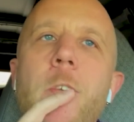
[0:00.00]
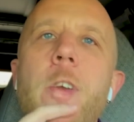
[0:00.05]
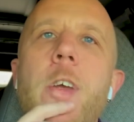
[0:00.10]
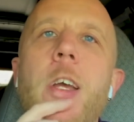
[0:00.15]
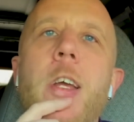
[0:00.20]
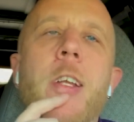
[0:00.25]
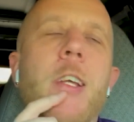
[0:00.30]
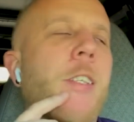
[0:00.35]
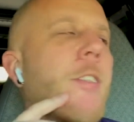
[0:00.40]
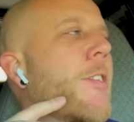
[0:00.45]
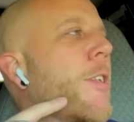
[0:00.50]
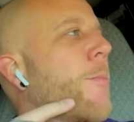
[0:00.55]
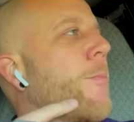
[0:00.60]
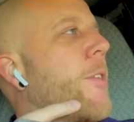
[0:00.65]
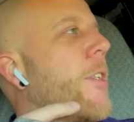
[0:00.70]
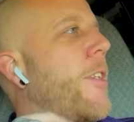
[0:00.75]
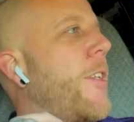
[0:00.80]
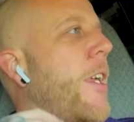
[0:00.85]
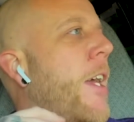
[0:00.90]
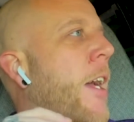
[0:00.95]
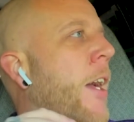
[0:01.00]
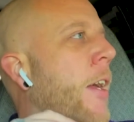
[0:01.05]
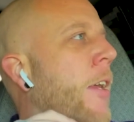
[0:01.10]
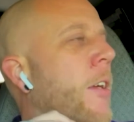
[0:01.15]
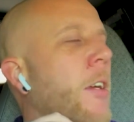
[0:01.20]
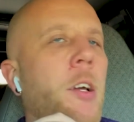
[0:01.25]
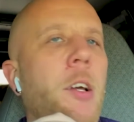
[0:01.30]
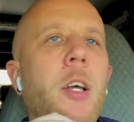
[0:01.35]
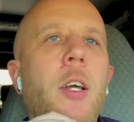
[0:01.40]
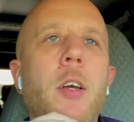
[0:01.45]
And that's something that
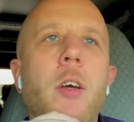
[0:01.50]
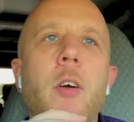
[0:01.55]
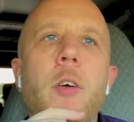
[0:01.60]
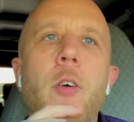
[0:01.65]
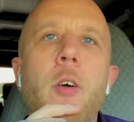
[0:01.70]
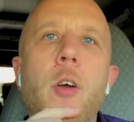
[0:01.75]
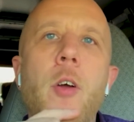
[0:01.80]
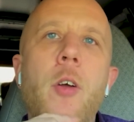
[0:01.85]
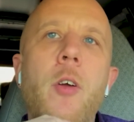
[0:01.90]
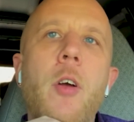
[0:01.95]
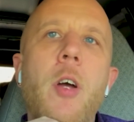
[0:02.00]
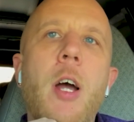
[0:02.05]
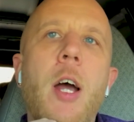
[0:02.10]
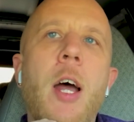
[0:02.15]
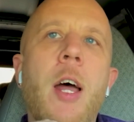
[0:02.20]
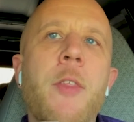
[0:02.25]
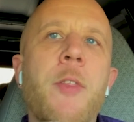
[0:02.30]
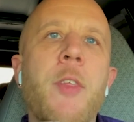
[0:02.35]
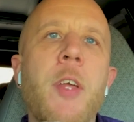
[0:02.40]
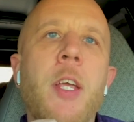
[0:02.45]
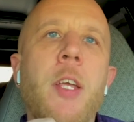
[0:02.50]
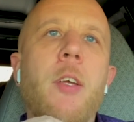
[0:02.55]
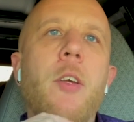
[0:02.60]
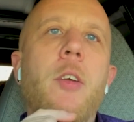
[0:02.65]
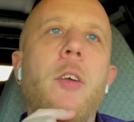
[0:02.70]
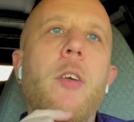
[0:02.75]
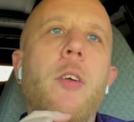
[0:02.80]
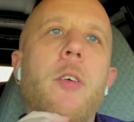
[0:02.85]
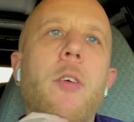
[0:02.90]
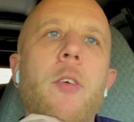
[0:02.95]
I think
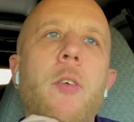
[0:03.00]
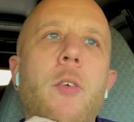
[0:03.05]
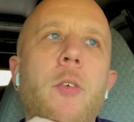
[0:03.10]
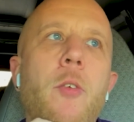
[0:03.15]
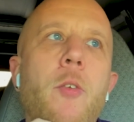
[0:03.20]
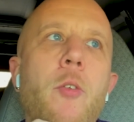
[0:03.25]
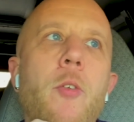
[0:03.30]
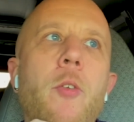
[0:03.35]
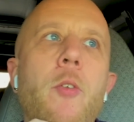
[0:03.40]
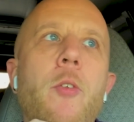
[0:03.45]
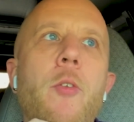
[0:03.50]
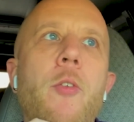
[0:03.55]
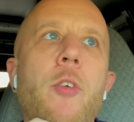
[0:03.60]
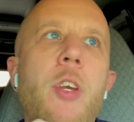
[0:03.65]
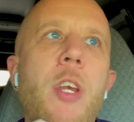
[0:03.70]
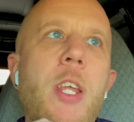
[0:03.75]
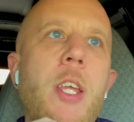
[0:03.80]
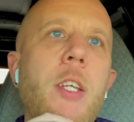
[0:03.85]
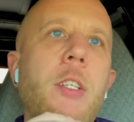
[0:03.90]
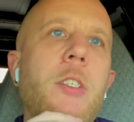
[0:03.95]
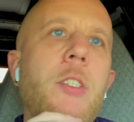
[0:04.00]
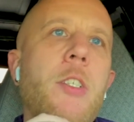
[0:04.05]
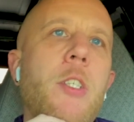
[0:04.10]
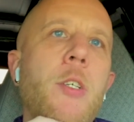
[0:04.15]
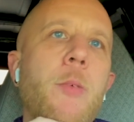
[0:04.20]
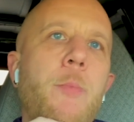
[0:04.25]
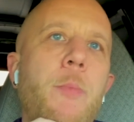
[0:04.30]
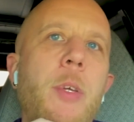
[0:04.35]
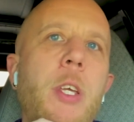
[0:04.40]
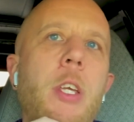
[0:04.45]
needs
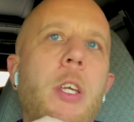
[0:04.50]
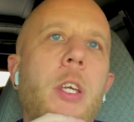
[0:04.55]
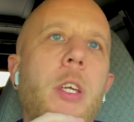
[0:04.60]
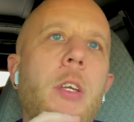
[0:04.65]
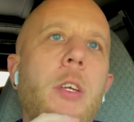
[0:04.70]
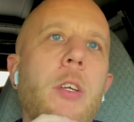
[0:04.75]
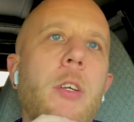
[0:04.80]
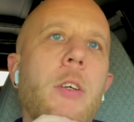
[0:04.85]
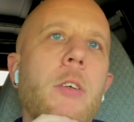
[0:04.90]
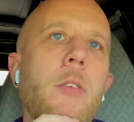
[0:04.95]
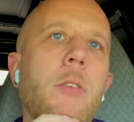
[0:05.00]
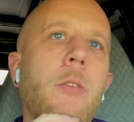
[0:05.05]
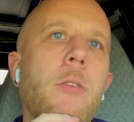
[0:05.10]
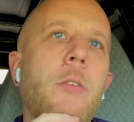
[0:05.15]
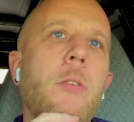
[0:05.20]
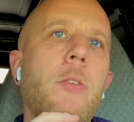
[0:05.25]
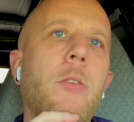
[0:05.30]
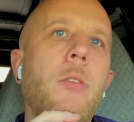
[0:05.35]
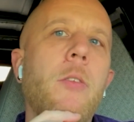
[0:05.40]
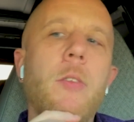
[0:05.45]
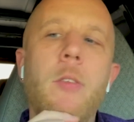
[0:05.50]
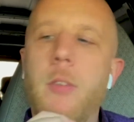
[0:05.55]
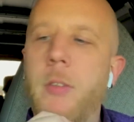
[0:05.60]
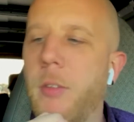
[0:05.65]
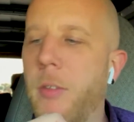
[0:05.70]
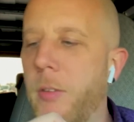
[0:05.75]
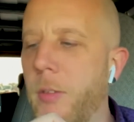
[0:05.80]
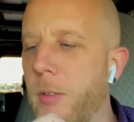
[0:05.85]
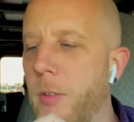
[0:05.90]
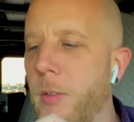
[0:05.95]
to be
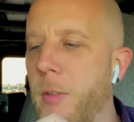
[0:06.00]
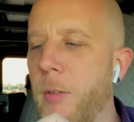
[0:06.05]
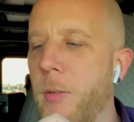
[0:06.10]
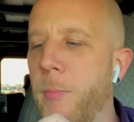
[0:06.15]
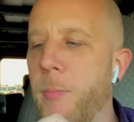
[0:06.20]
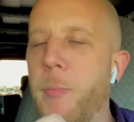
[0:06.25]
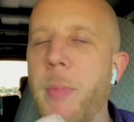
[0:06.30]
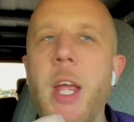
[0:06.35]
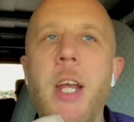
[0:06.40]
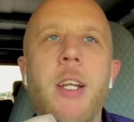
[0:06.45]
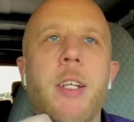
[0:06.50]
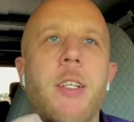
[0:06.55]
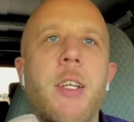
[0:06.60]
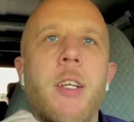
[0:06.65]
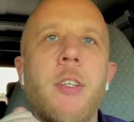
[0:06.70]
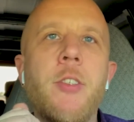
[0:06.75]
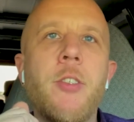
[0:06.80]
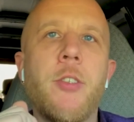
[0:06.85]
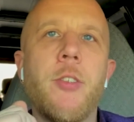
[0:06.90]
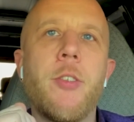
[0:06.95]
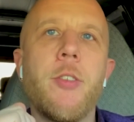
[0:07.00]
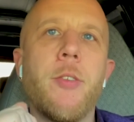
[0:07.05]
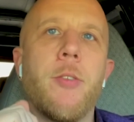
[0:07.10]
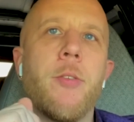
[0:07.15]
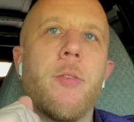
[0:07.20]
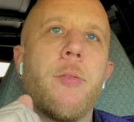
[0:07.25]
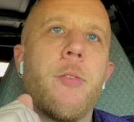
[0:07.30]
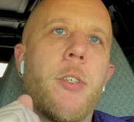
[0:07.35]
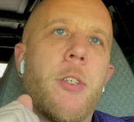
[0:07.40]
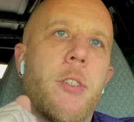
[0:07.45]
paid attention to,
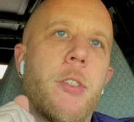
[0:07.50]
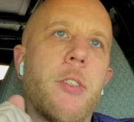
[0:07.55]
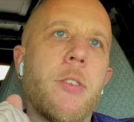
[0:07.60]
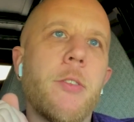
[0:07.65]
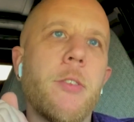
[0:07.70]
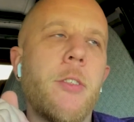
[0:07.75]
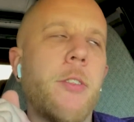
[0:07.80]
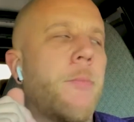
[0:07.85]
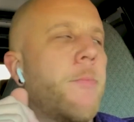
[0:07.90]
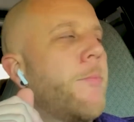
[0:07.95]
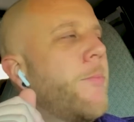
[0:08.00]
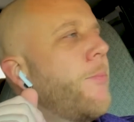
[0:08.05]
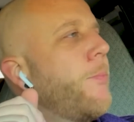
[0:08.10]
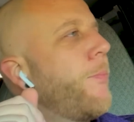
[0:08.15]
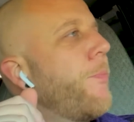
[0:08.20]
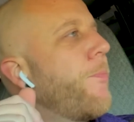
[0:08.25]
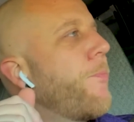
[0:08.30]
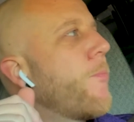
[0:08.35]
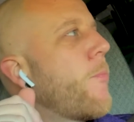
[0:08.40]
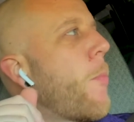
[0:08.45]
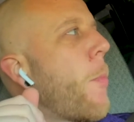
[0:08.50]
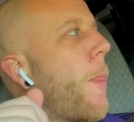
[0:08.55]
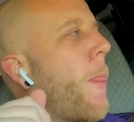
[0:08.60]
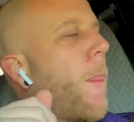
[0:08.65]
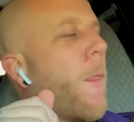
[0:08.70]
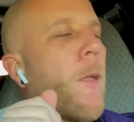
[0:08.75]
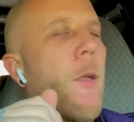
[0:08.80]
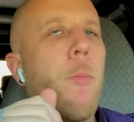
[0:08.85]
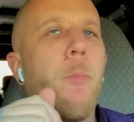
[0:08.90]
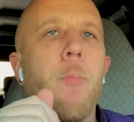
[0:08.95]
honestly.
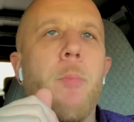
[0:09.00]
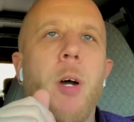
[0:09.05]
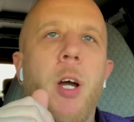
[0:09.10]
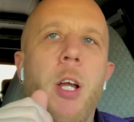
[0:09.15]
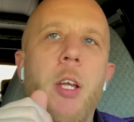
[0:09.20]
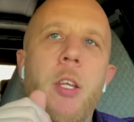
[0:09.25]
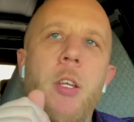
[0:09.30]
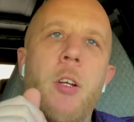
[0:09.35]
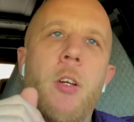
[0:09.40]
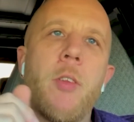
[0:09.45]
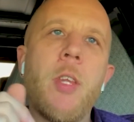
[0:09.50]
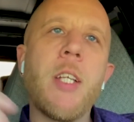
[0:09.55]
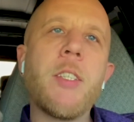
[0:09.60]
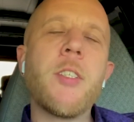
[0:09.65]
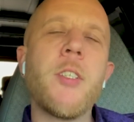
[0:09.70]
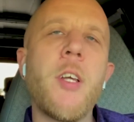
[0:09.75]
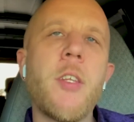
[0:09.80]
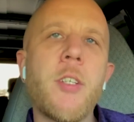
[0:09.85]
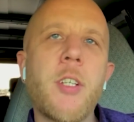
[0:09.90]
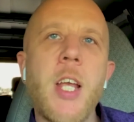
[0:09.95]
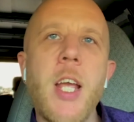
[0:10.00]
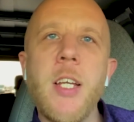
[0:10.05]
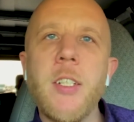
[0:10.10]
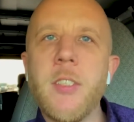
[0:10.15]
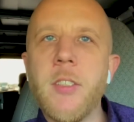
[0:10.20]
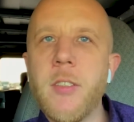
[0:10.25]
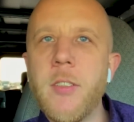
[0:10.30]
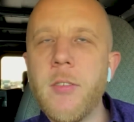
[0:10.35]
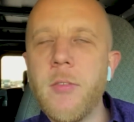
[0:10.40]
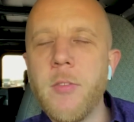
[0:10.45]
But, that's another
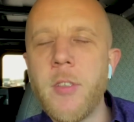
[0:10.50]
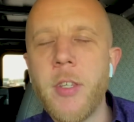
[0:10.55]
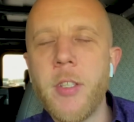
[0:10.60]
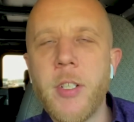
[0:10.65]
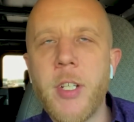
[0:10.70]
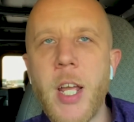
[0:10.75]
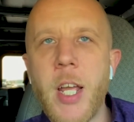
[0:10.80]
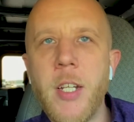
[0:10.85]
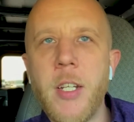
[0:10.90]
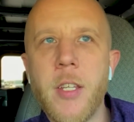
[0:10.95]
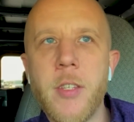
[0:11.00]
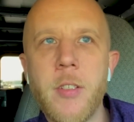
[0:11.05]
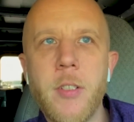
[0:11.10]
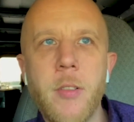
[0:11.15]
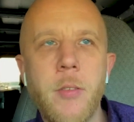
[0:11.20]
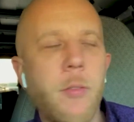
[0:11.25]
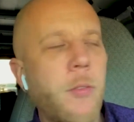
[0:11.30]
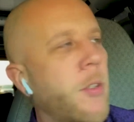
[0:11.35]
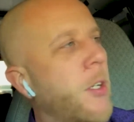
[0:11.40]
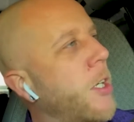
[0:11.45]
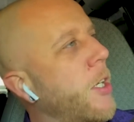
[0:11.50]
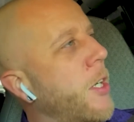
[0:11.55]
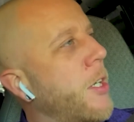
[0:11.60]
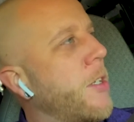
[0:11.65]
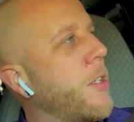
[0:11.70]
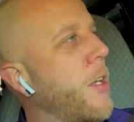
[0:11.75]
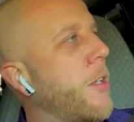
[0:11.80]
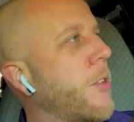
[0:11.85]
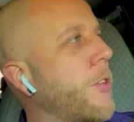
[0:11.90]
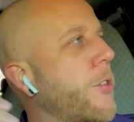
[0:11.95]
case, another day,
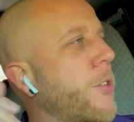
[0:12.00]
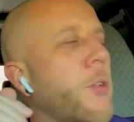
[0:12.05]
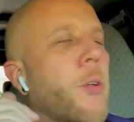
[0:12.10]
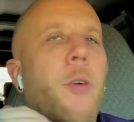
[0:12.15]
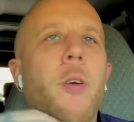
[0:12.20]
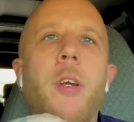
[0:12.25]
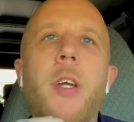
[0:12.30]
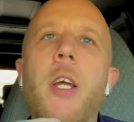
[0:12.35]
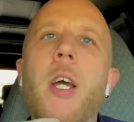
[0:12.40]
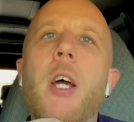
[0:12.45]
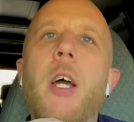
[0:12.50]
another story.